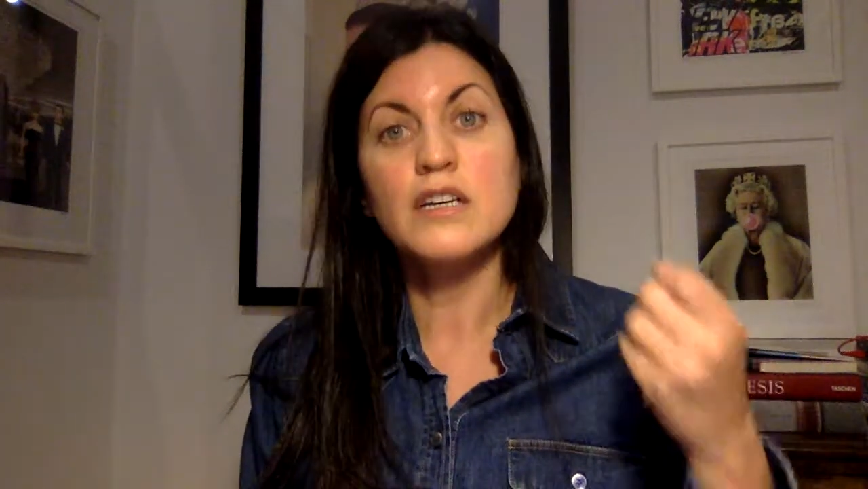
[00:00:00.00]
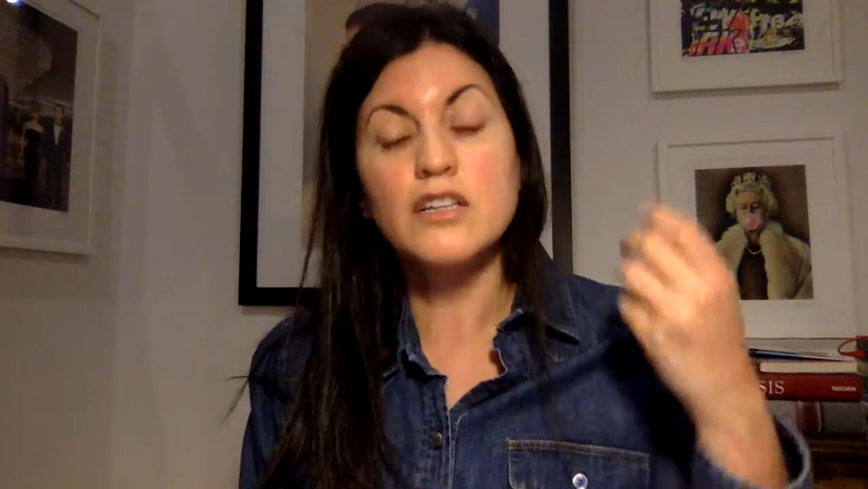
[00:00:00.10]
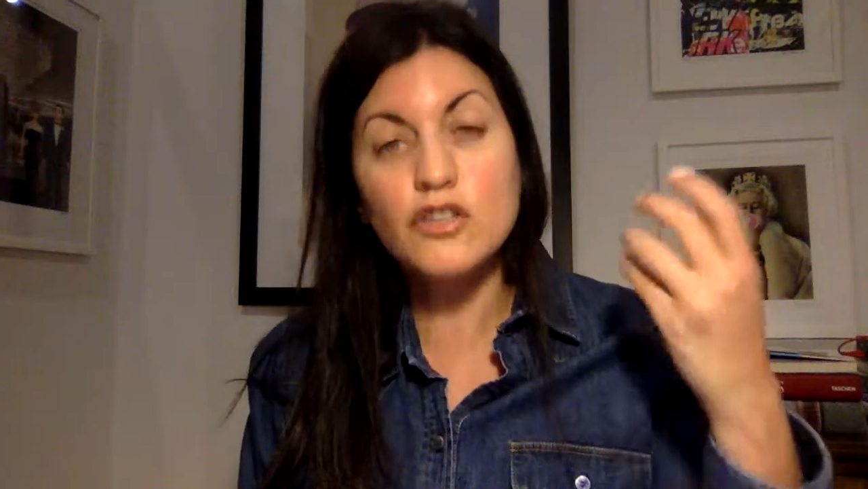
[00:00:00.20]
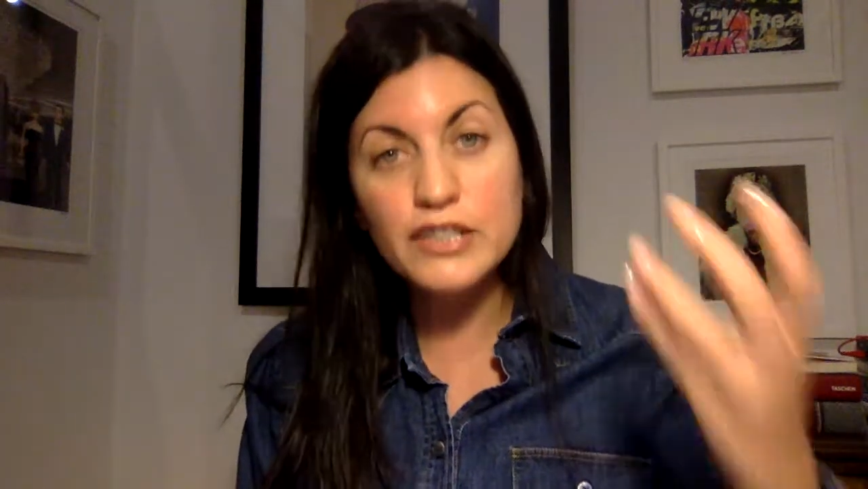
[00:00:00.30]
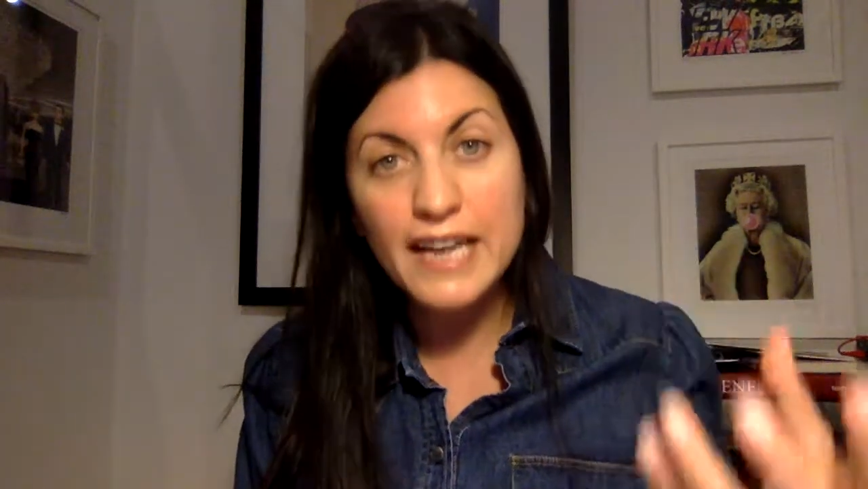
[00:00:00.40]

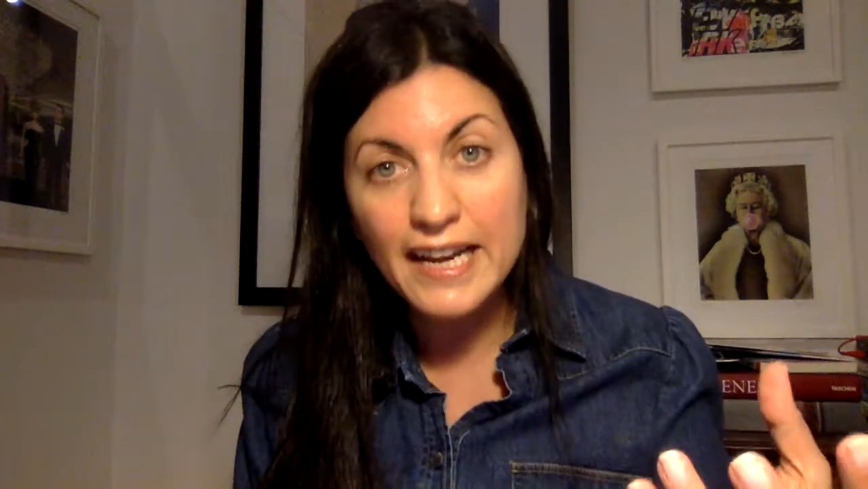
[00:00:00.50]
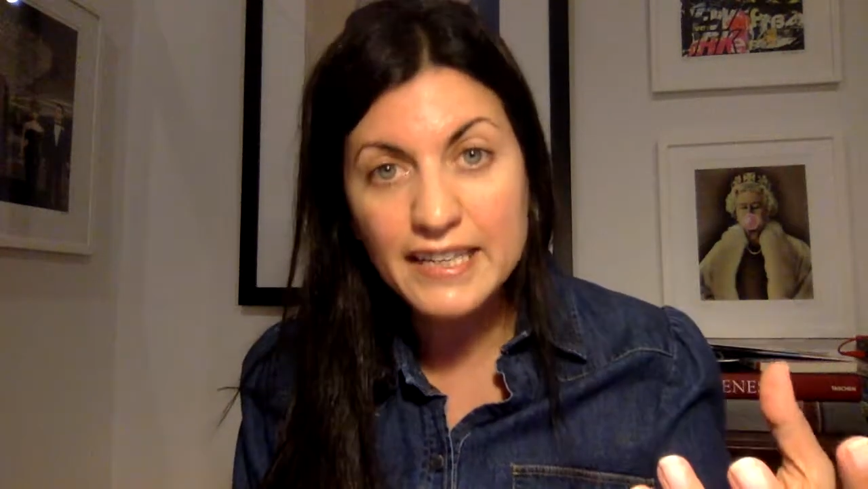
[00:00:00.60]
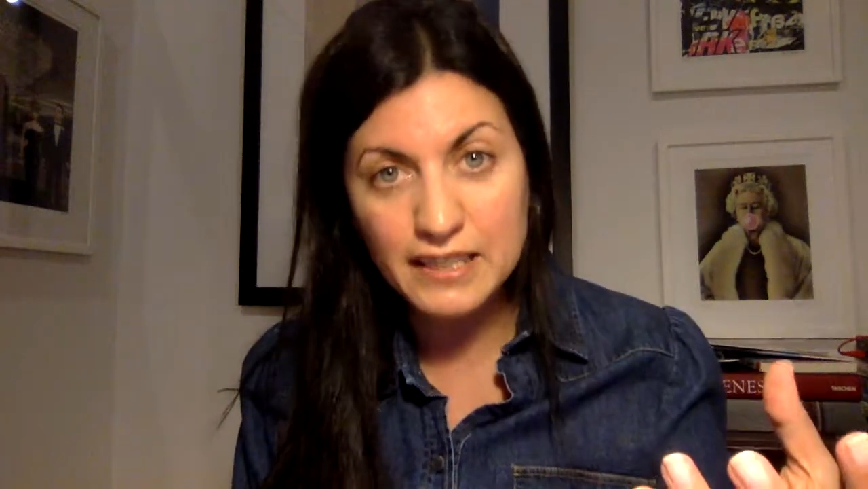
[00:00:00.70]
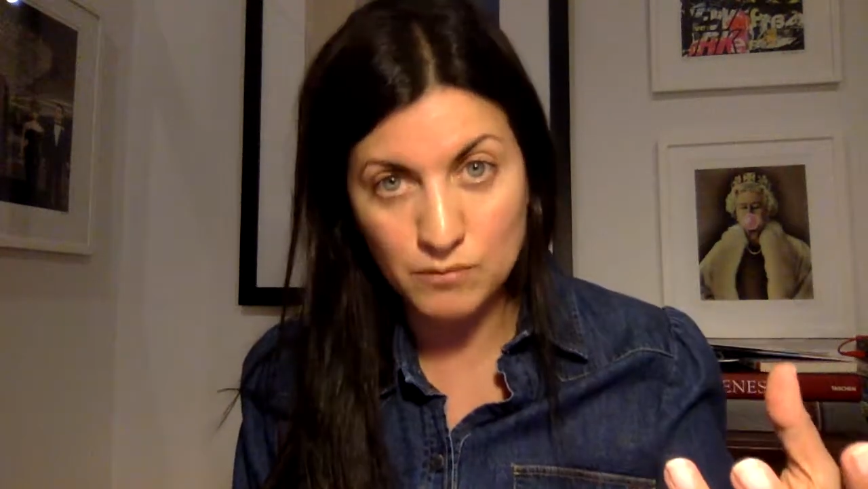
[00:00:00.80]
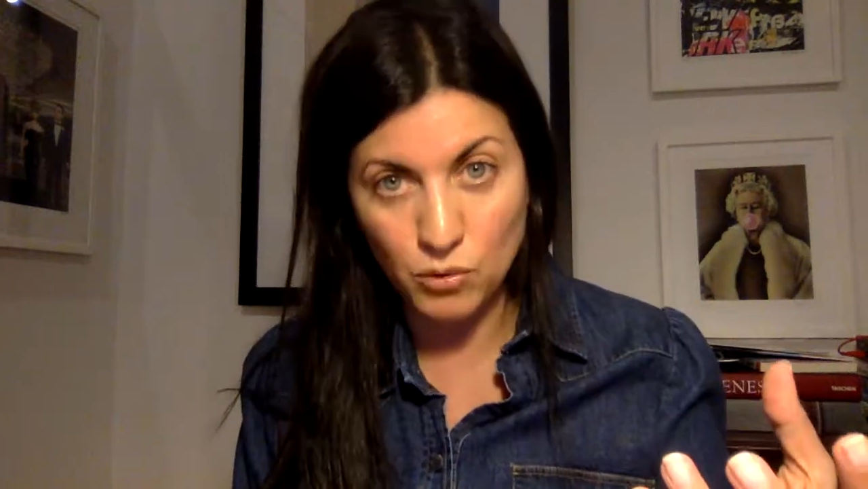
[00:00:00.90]

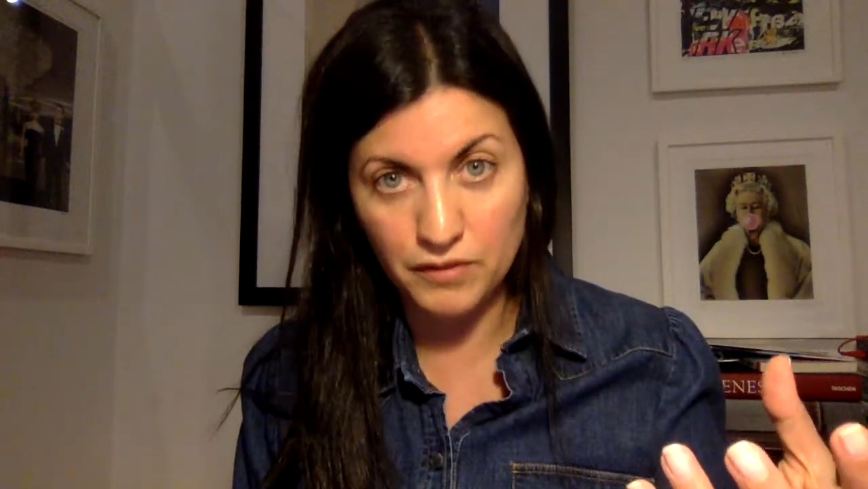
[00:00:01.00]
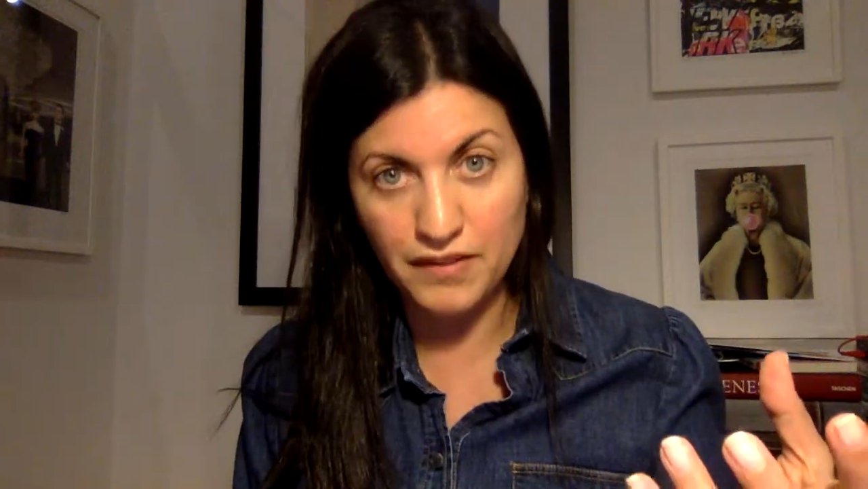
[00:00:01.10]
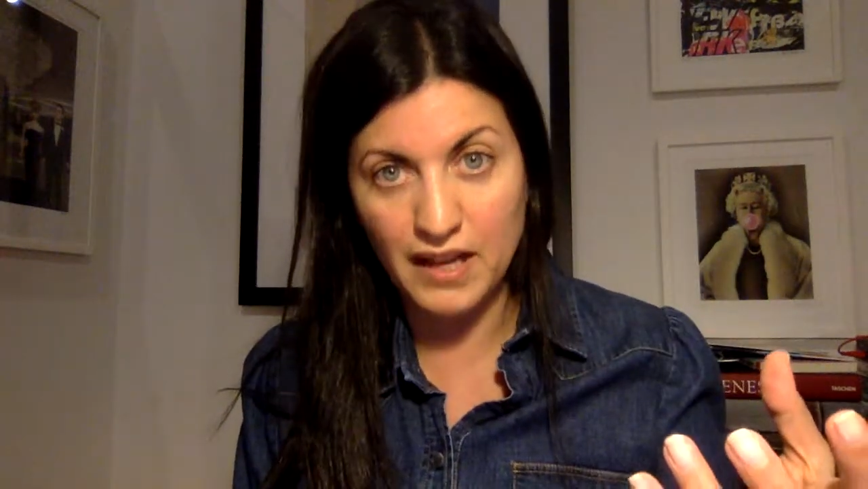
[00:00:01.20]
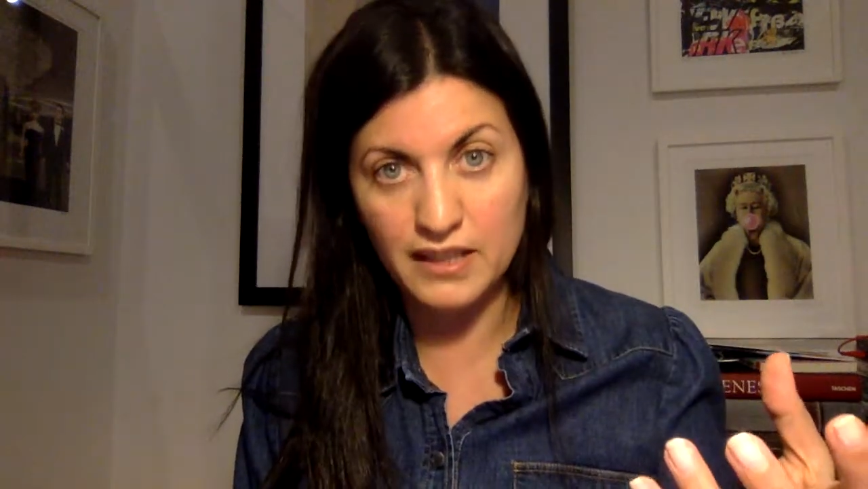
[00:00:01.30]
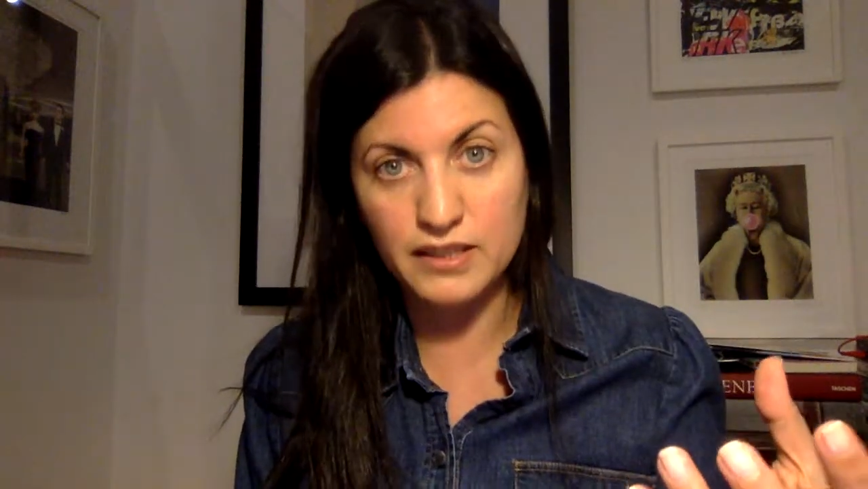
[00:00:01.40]
creating more
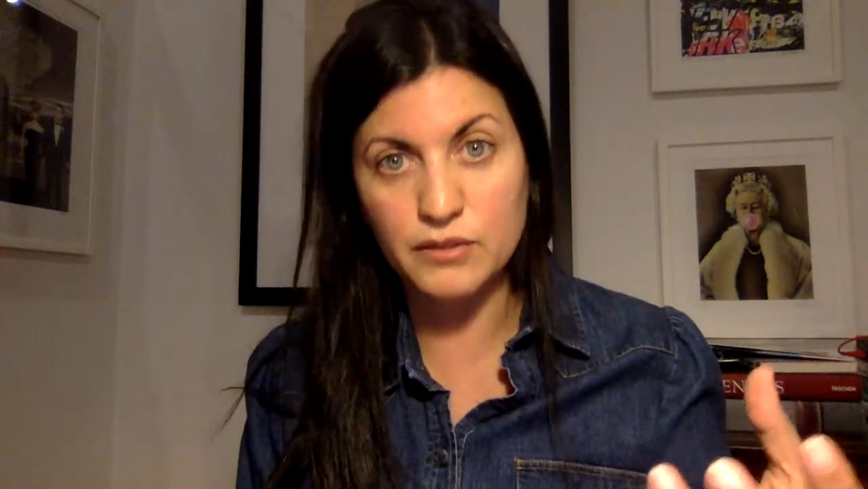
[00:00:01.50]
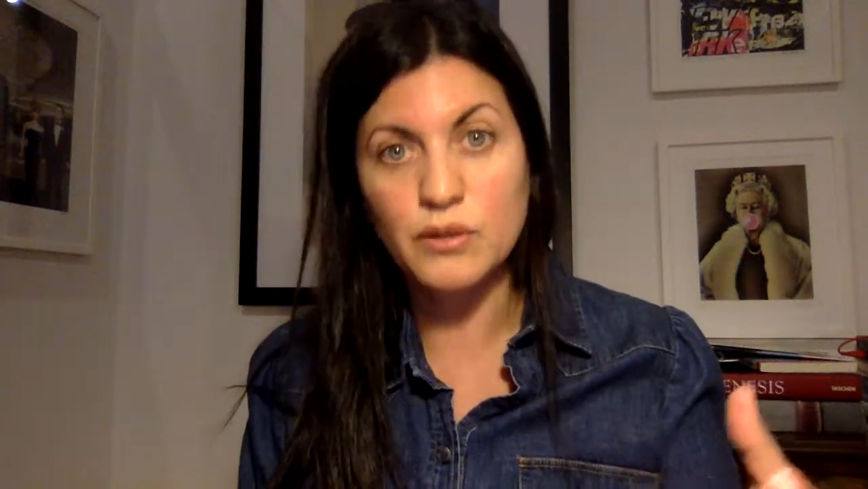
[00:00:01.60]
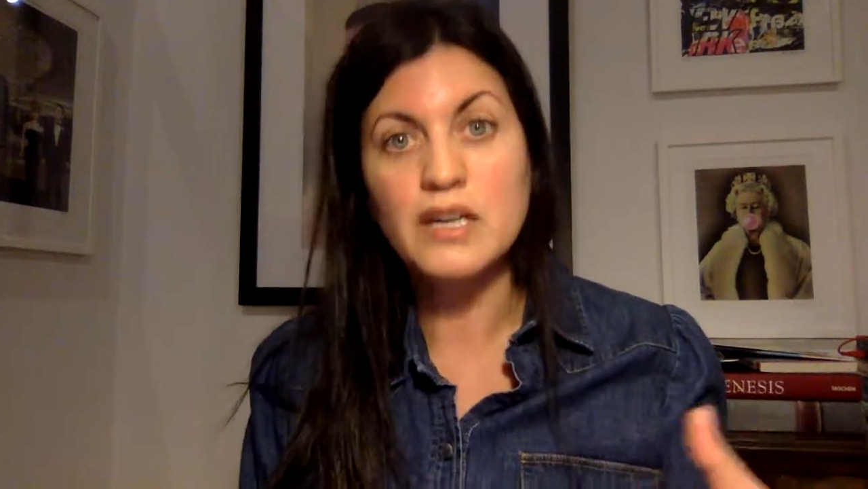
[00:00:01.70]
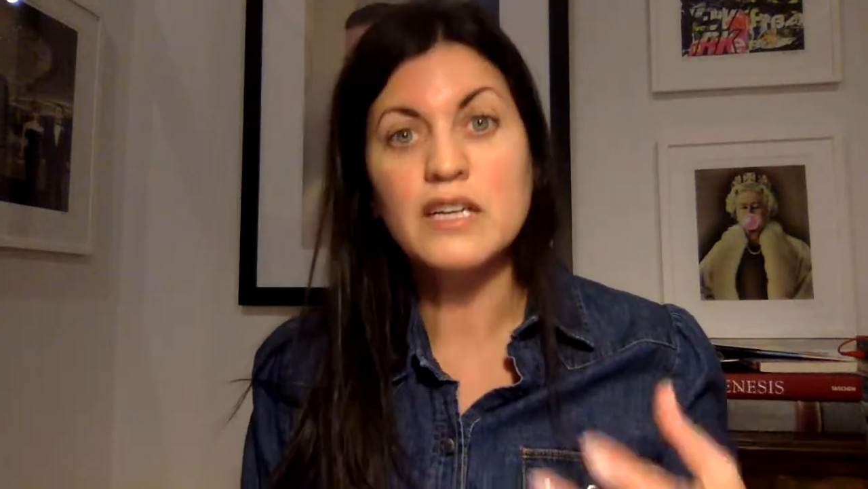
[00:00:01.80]
value,